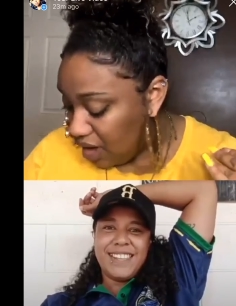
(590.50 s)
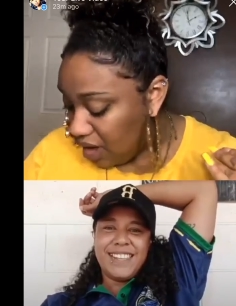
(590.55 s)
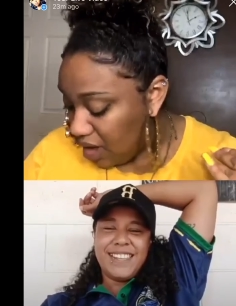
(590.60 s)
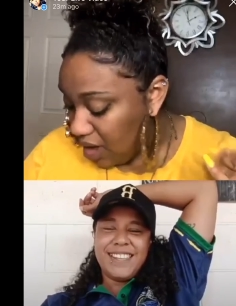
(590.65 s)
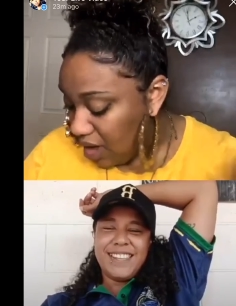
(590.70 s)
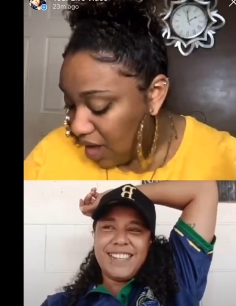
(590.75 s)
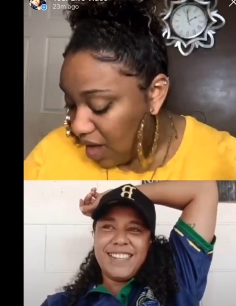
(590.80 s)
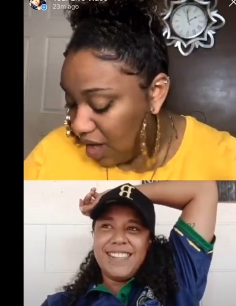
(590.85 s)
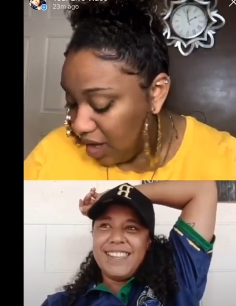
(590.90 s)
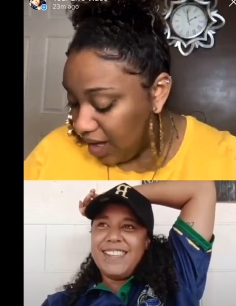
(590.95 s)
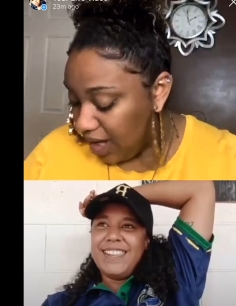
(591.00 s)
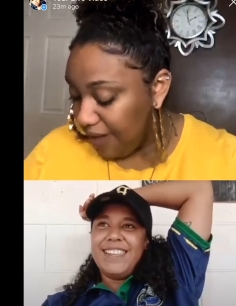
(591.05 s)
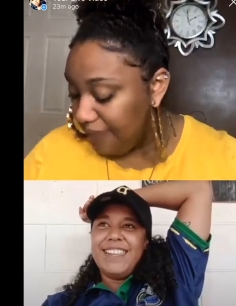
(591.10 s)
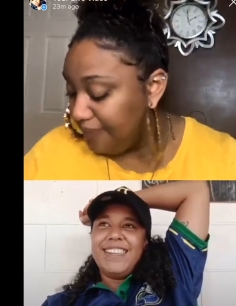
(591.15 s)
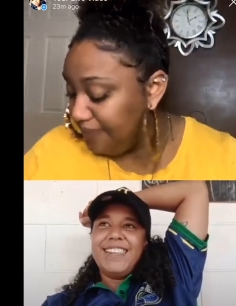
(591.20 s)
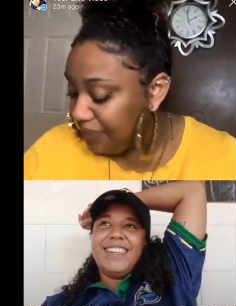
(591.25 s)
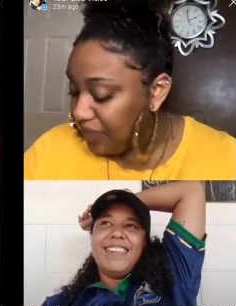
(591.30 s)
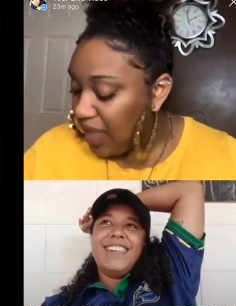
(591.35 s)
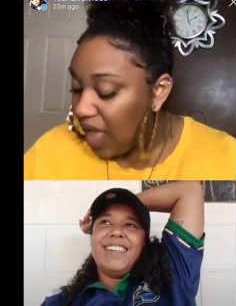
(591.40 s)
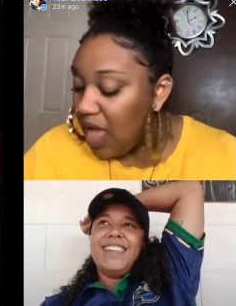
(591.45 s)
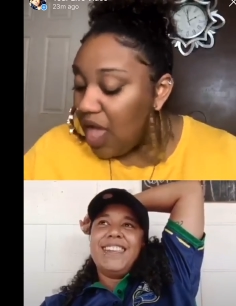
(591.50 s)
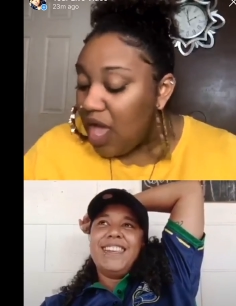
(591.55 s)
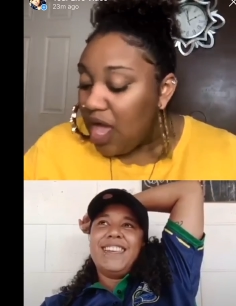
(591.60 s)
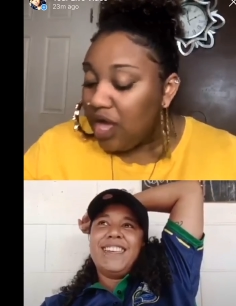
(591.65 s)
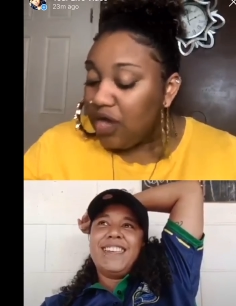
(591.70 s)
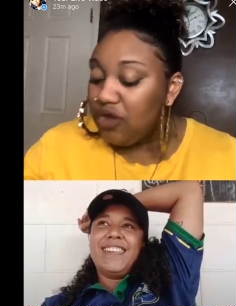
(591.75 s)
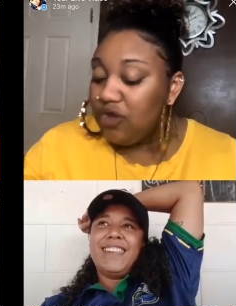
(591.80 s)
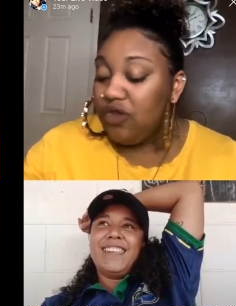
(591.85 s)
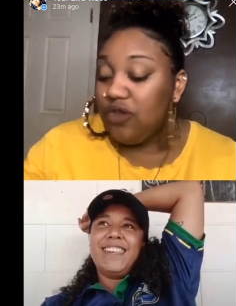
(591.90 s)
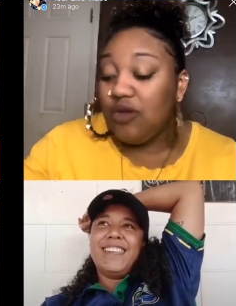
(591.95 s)
Speaker 1: okay.
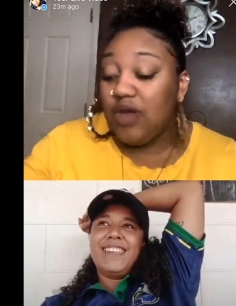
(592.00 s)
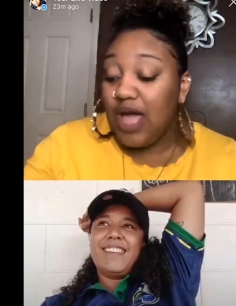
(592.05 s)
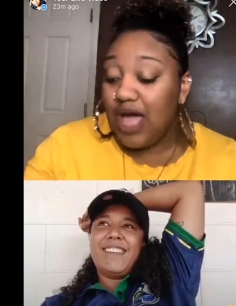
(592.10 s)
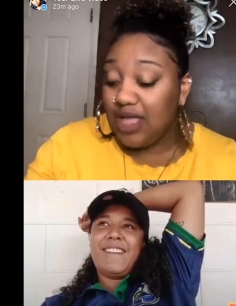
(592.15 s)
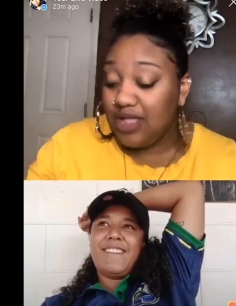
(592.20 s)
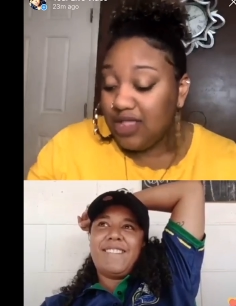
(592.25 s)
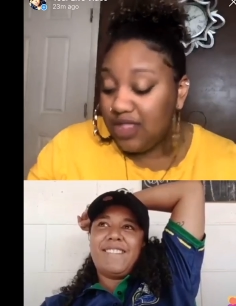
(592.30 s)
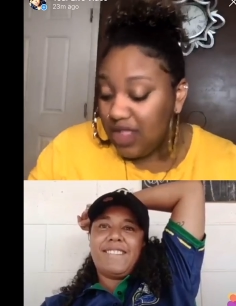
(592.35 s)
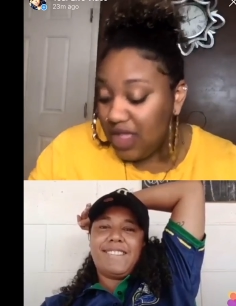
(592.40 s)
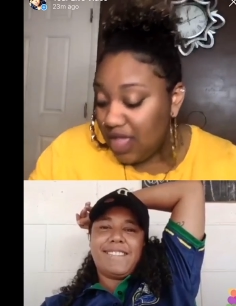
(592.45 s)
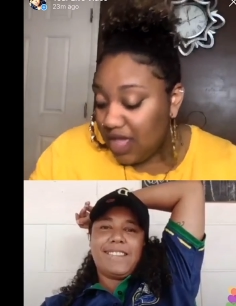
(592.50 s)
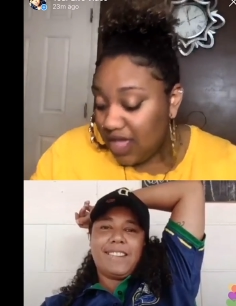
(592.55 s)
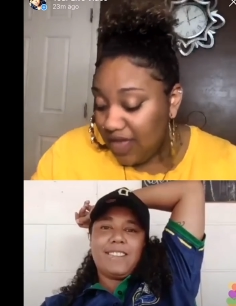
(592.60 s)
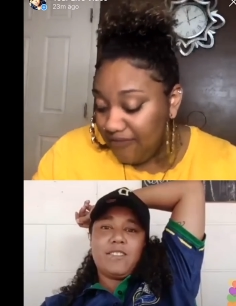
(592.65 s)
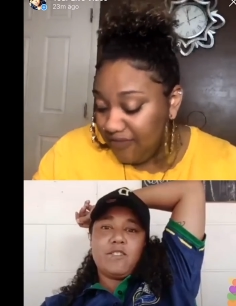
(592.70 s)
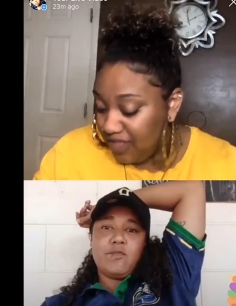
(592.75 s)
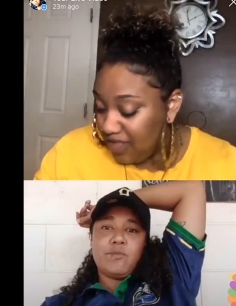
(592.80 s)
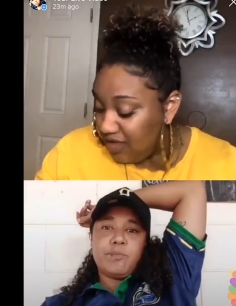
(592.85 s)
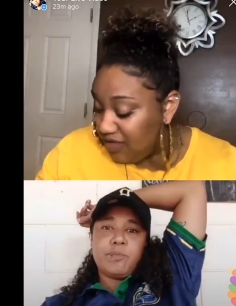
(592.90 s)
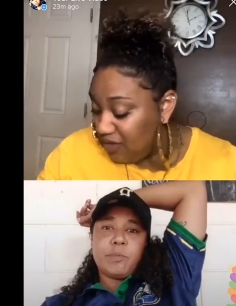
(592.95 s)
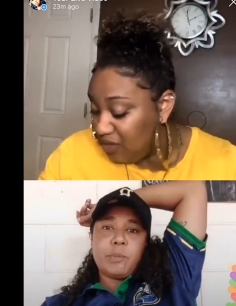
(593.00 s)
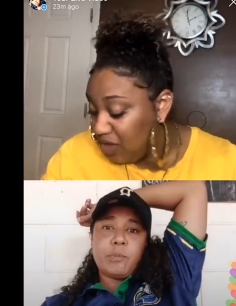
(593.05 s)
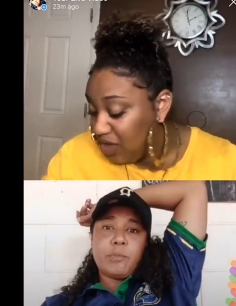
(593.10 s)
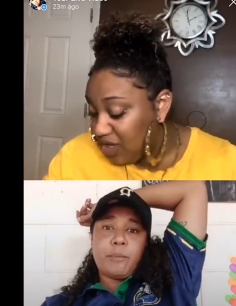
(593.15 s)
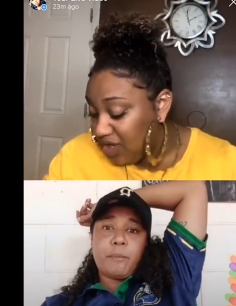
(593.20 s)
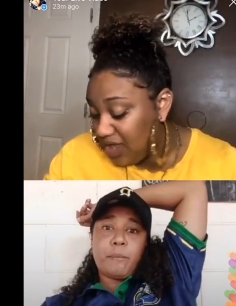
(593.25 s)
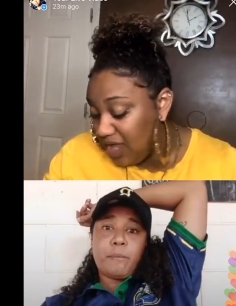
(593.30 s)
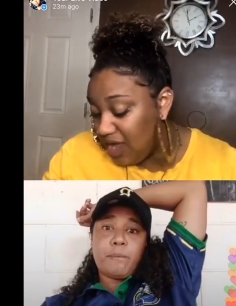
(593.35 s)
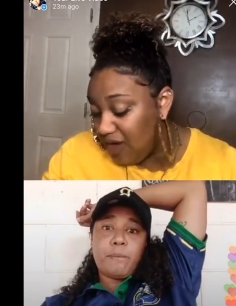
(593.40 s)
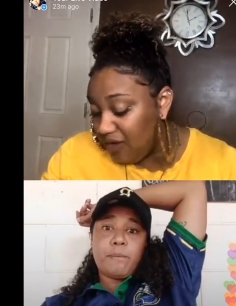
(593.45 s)
Do you guys think if this works
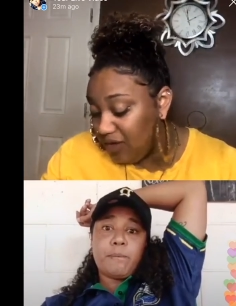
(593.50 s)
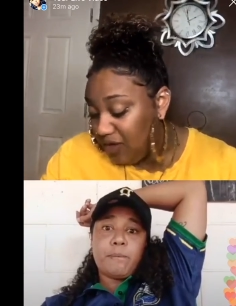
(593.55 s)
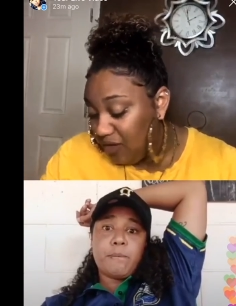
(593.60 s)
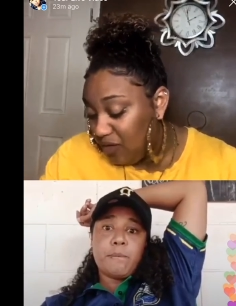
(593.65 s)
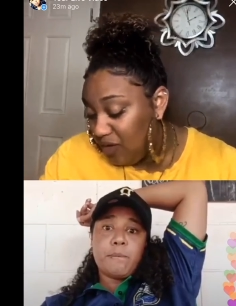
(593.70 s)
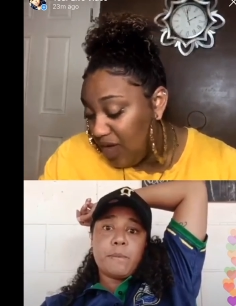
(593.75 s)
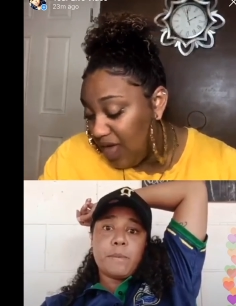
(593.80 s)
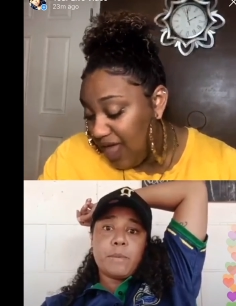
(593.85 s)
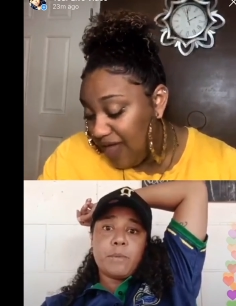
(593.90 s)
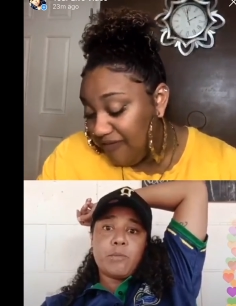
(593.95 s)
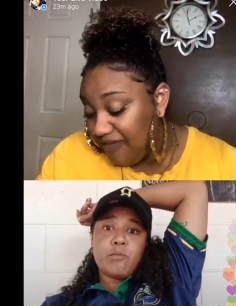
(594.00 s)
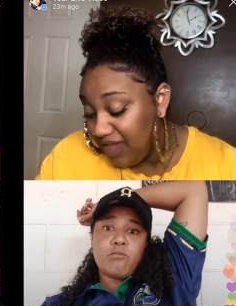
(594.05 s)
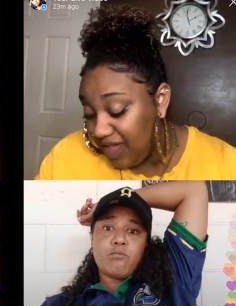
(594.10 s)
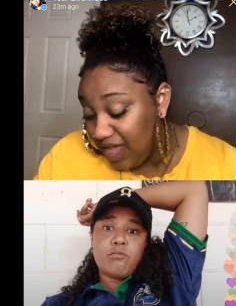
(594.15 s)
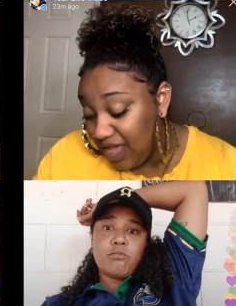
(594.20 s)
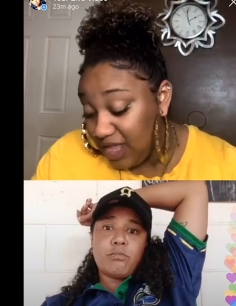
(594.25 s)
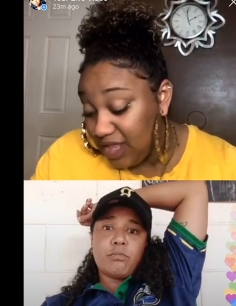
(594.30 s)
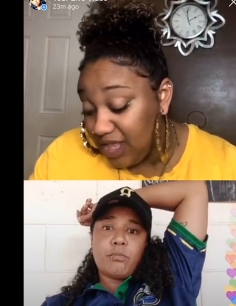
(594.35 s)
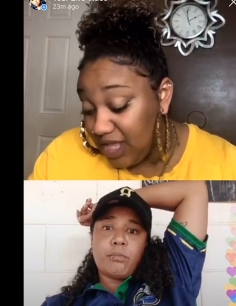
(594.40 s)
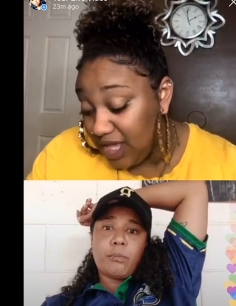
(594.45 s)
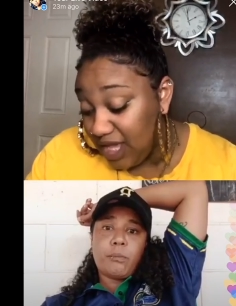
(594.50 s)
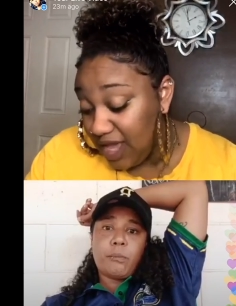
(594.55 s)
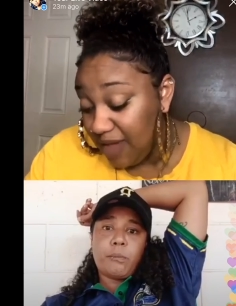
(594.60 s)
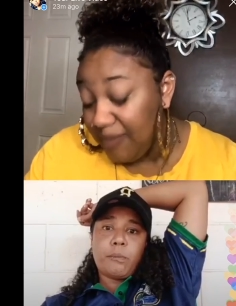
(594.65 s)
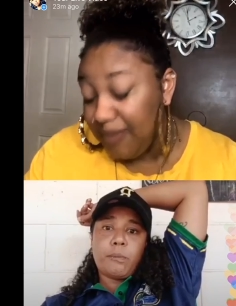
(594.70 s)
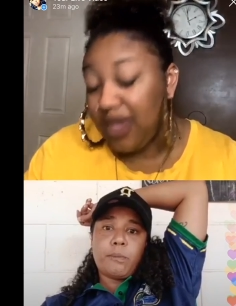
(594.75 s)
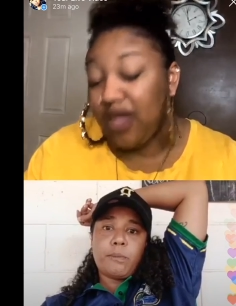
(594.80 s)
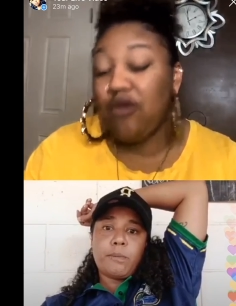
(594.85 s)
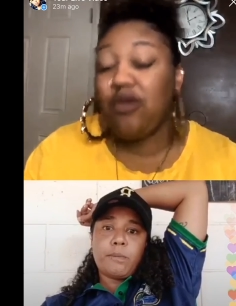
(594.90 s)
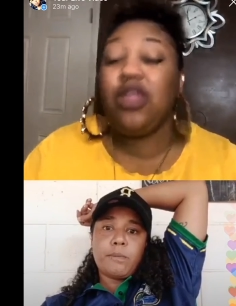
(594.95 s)
out, you will have kids and get married?